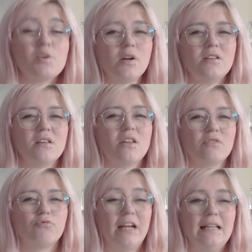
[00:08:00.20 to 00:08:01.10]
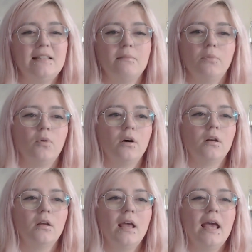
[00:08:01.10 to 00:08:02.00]
This one is another really
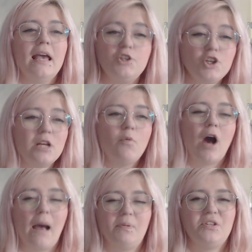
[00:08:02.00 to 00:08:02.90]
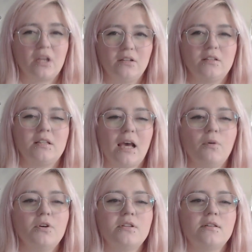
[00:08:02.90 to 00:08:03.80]
simple one. It's usually what happens under
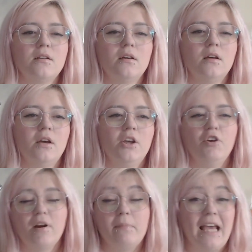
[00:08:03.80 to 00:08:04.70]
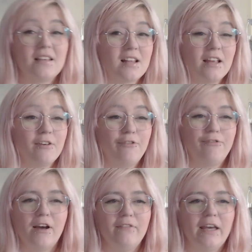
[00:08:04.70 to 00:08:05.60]
towers. Your enemy has
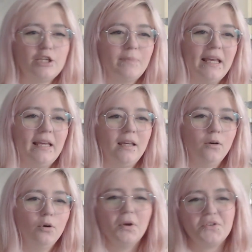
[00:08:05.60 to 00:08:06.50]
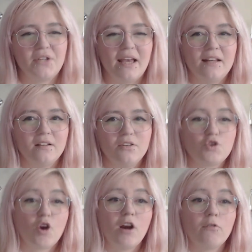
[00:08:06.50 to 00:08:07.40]
like 5 HP, almost dead,
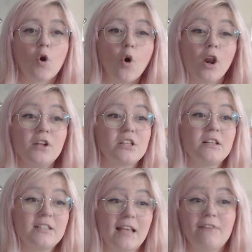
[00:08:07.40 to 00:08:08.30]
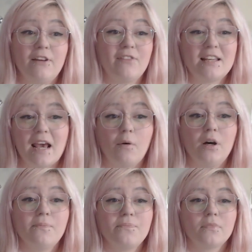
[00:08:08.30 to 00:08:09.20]
and is trying to recall under the safety of their
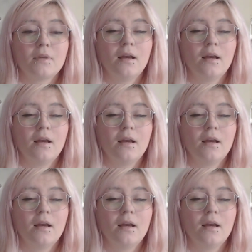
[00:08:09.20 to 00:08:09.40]
tower.